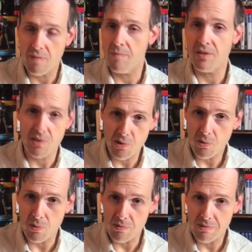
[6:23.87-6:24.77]
have been
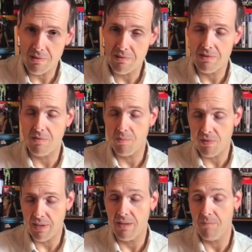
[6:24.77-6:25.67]
sold to
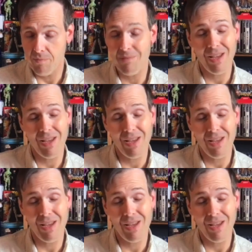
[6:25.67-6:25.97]
replace, and